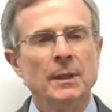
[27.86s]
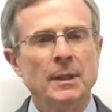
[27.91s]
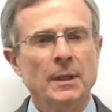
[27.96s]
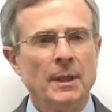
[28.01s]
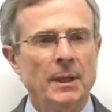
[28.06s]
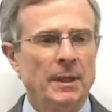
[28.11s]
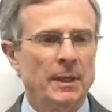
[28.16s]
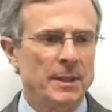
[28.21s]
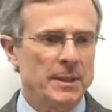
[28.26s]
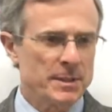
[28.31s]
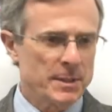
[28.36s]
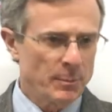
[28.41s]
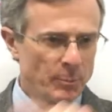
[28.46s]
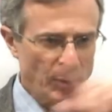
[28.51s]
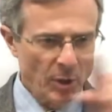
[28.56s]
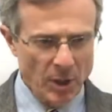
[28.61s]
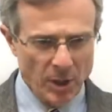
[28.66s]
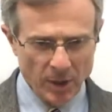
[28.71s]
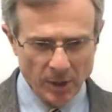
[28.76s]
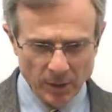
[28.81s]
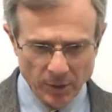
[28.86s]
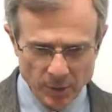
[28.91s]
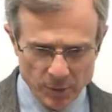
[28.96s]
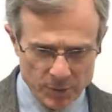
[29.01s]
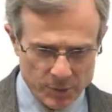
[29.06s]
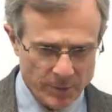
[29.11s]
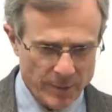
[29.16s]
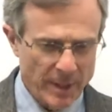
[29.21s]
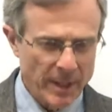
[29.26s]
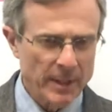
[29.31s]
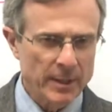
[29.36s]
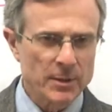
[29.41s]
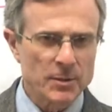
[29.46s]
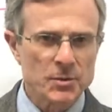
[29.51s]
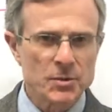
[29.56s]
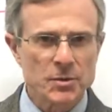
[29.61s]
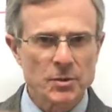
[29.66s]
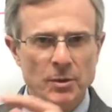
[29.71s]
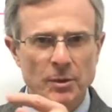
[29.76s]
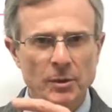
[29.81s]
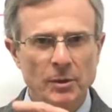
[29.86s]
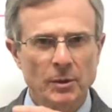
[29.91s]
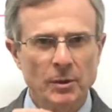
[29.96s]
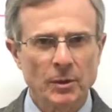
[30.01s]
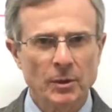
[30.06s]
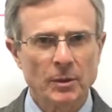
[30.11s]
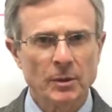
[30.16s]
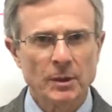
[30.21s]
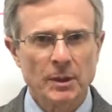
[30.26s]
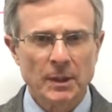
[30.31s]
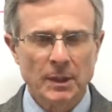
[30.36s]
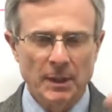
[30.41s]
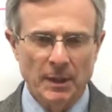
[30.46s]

uh, as a ball goes around in a circle,